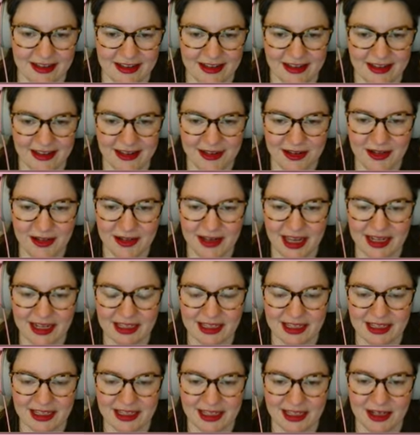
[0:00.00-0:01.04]
You don't get
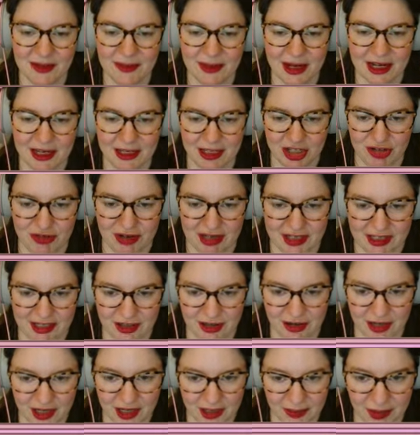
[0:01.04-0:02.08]
to steal my stress
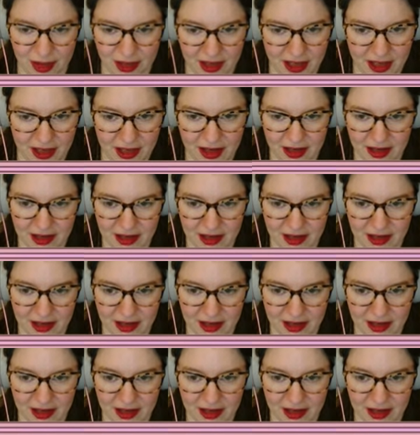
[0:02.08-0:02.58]
thunder, mother.